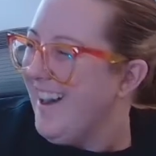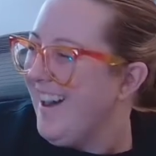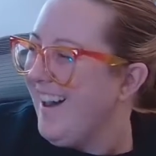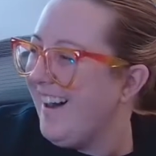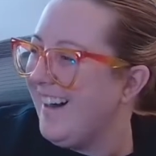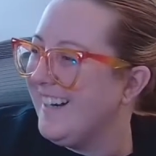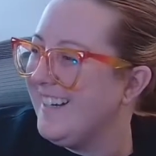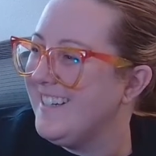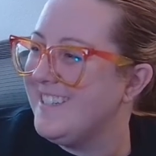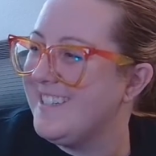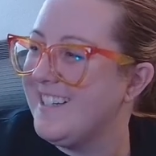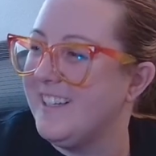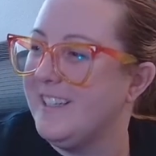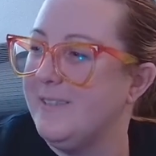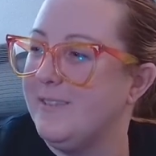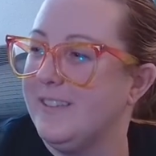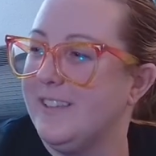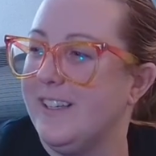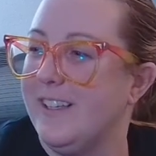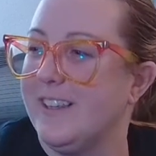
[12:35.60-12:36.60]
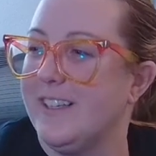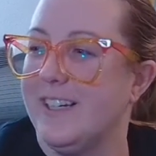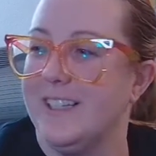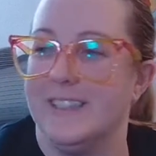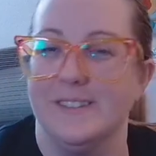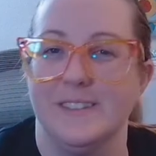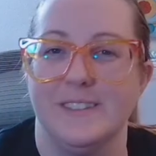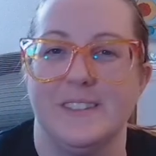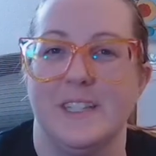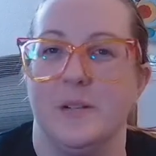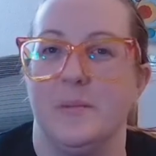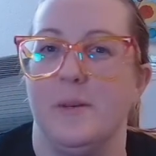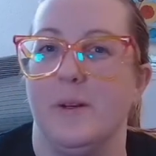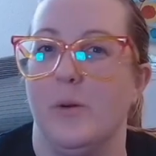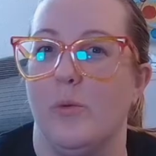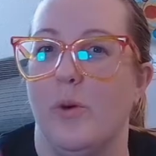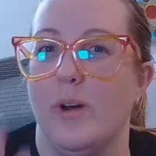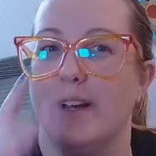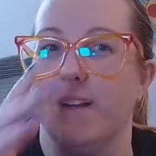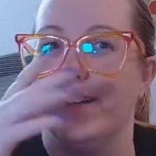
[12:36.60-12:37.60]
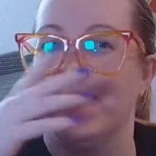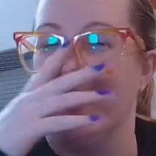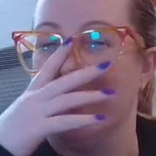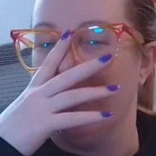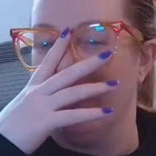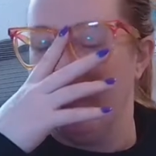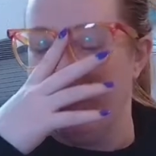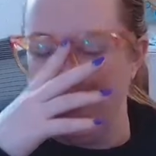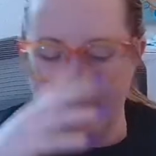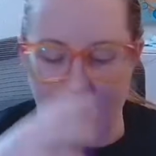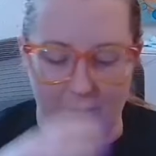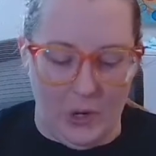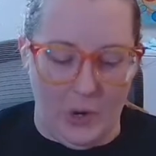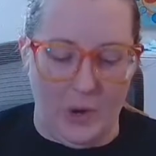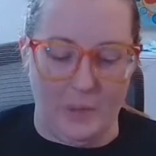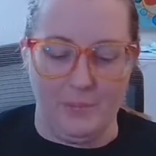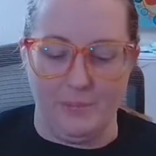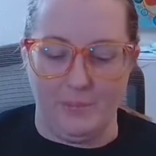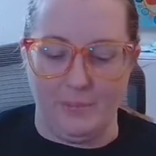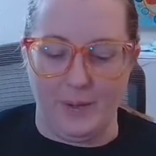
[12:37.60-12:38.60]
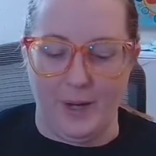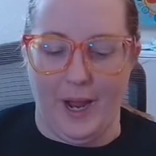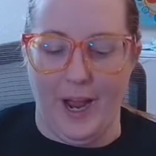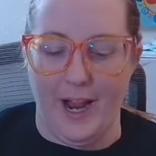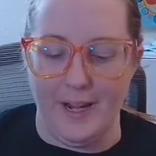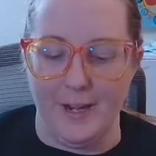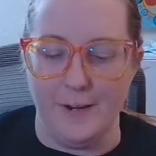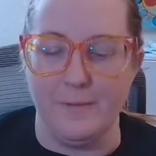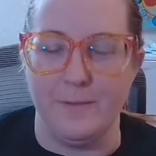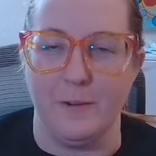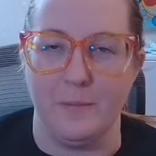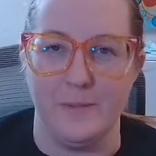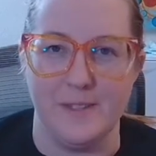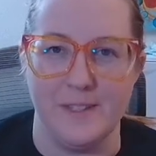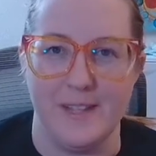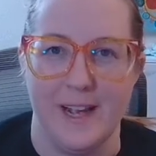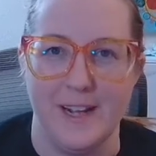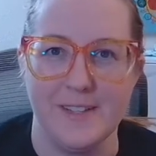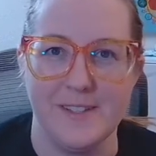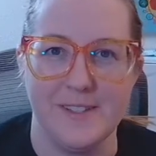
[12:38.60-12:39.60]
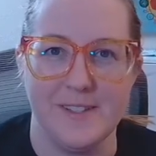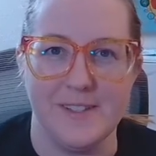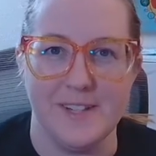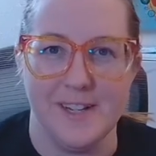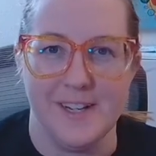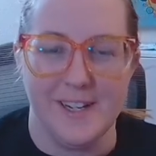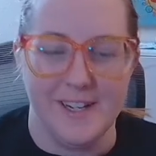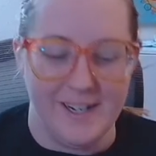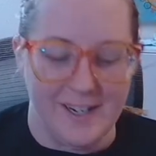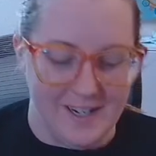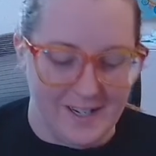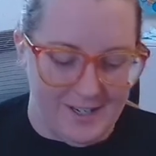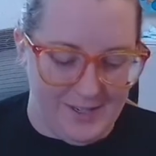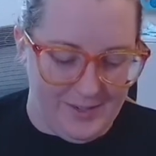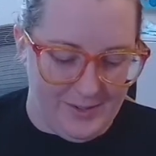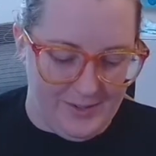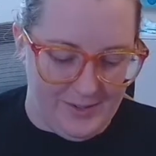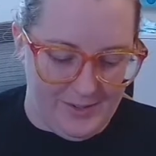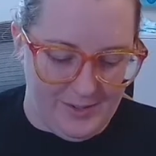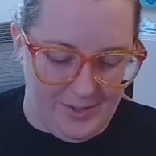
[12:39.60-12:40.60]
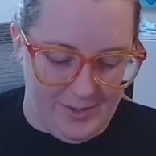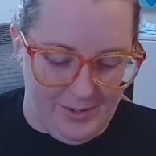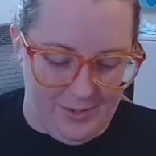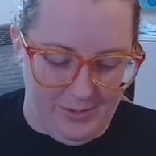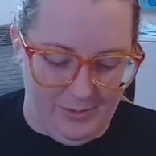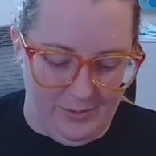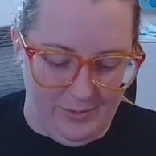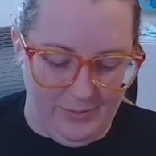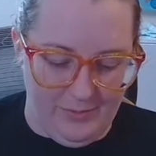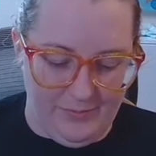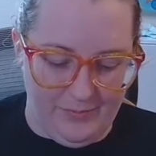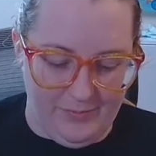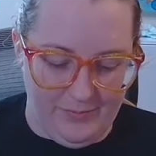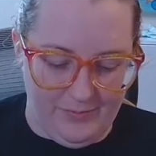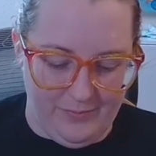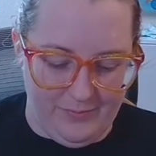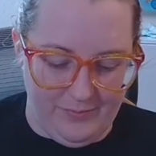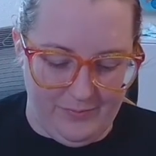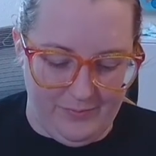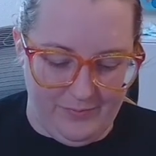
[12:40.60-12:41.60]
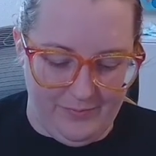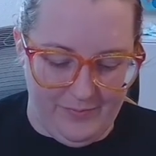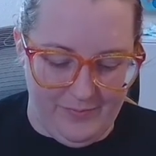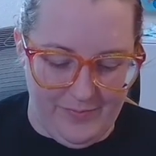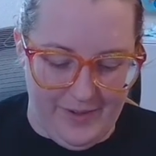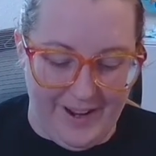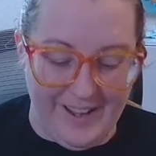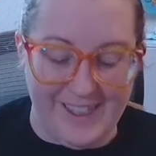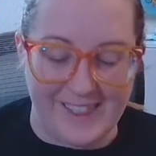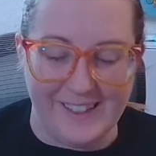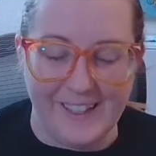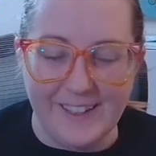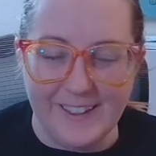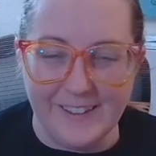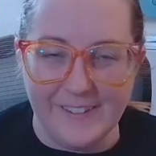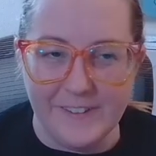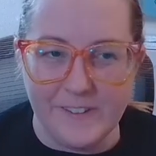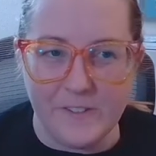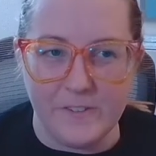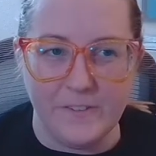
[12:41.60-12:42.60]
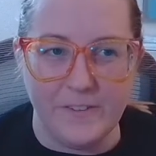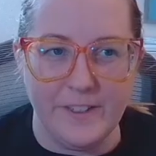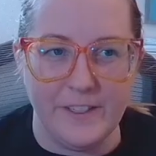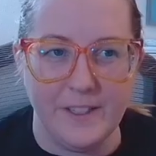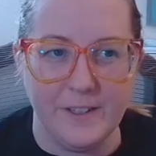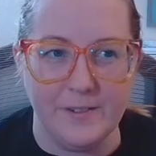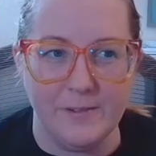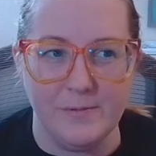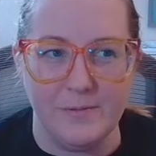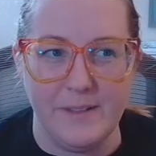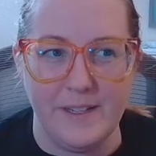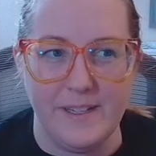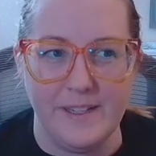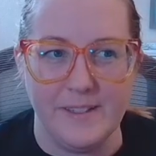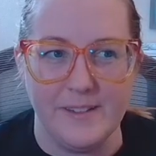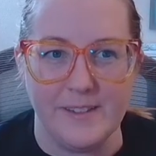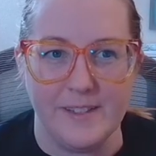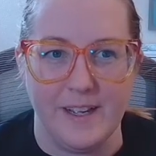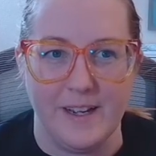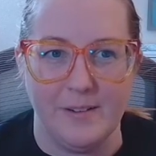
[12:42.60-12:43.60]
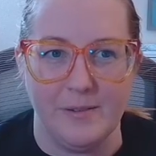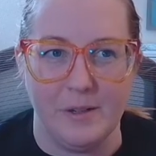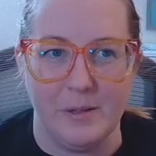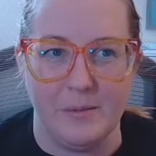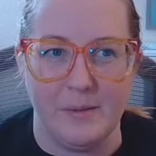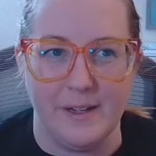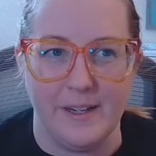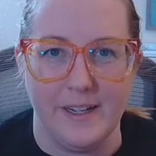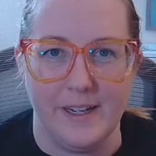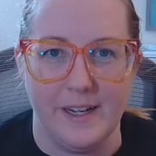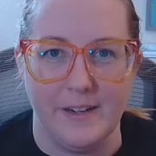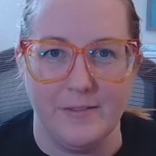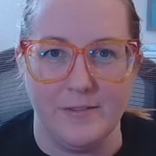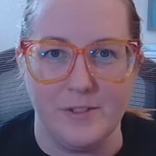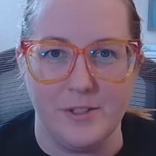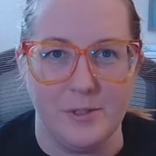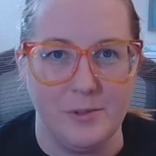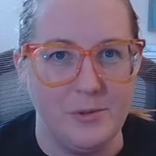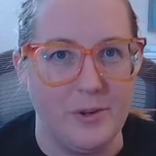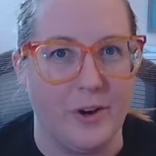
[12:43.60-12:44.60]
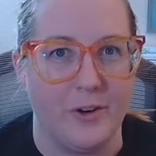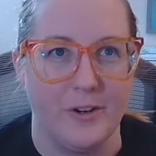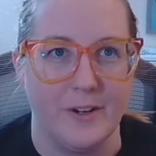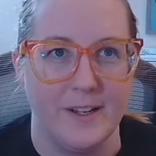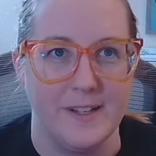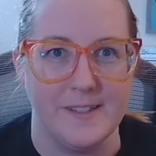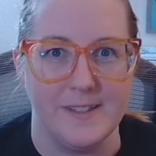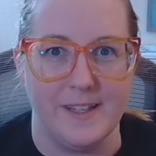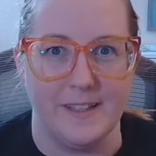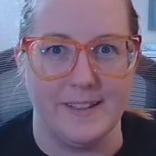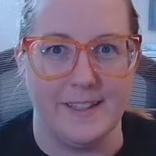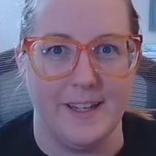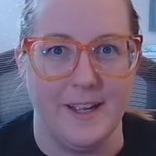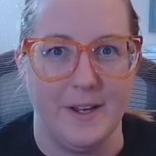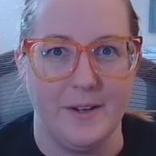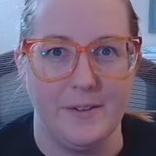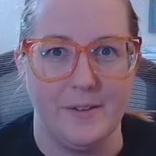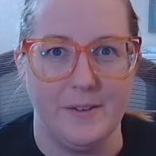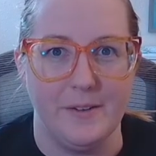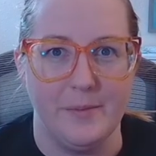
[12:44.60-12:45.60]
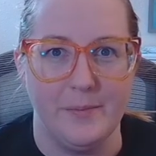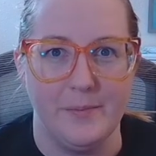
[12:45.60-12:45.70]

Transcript: I genuinely thought it was going to be a one and done, but no, I'm kind of obsessed. So I think this video means that we might have 2 cardigans at the end.